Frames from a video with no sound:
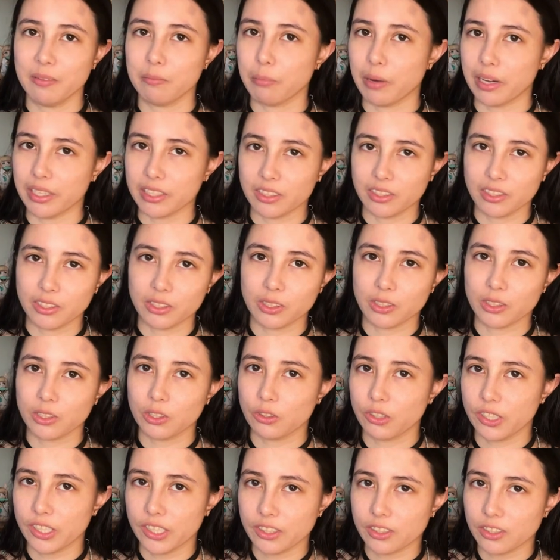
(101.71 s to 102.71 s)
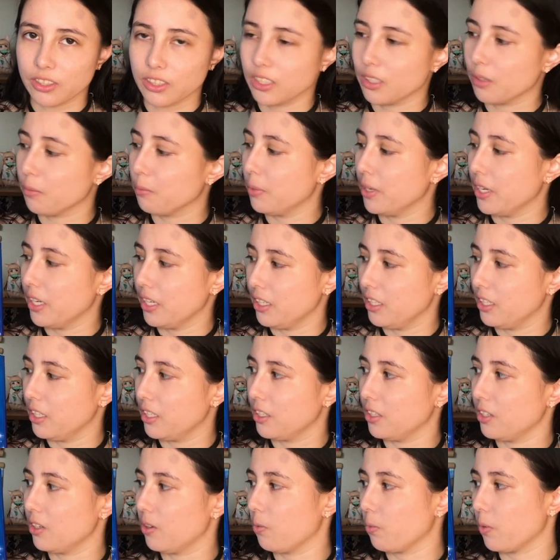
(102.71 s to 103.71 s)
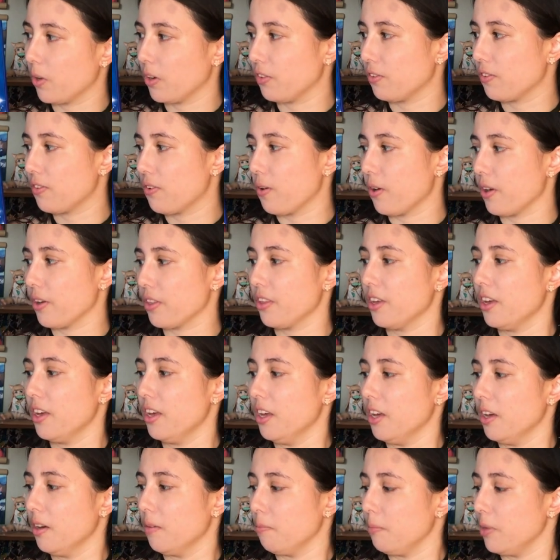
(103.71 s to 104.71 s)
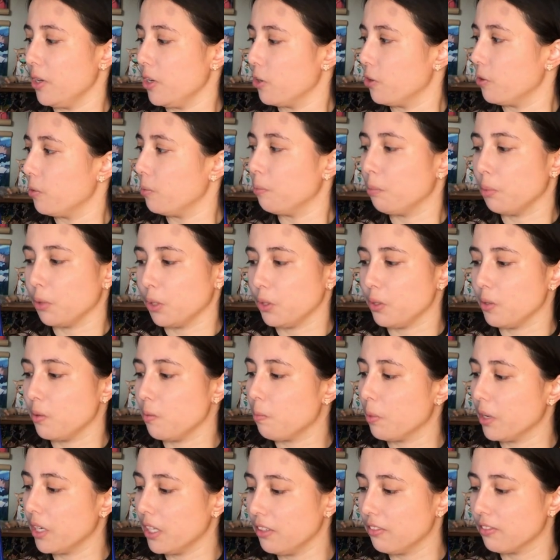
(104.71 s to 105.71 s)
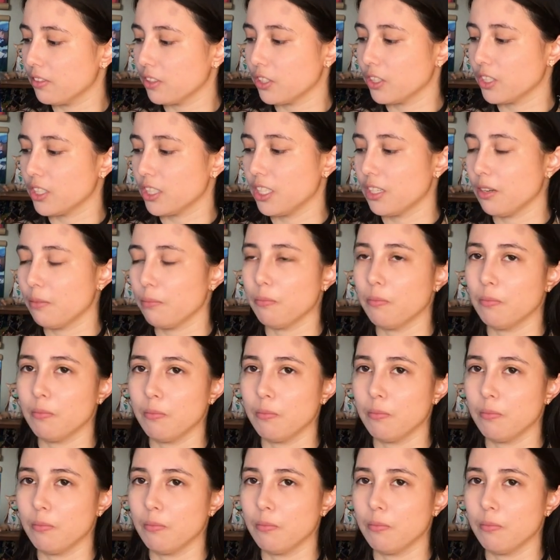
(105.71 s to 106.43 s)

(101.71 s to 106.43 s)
Binding Creator's Opinion 1 4th Mio Blue Bunny version.